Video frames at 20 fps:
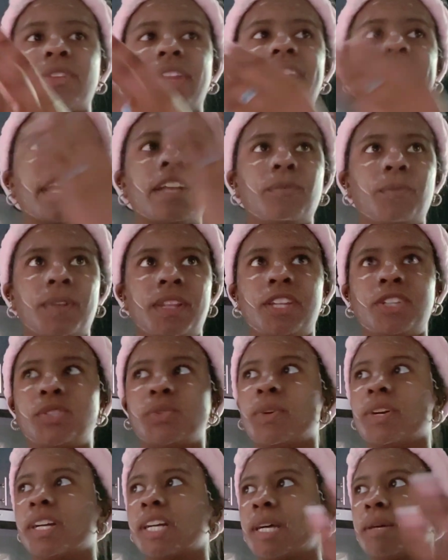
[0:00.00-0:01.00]
Like when a
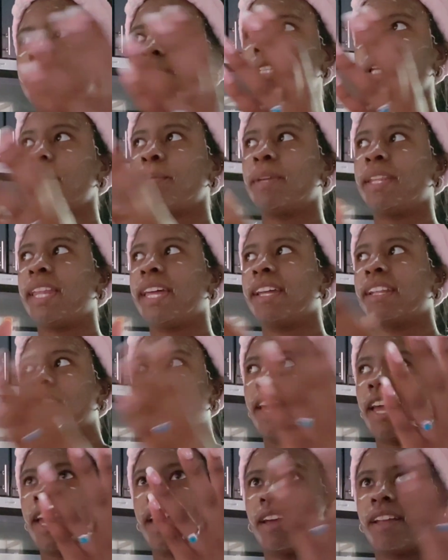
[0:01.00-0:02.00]
short comes up and like
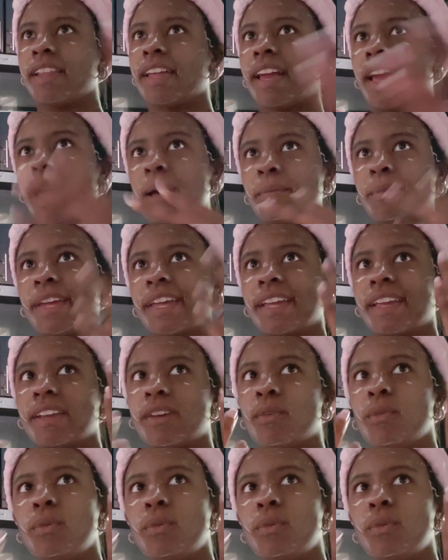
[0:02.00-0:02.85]
I'm like,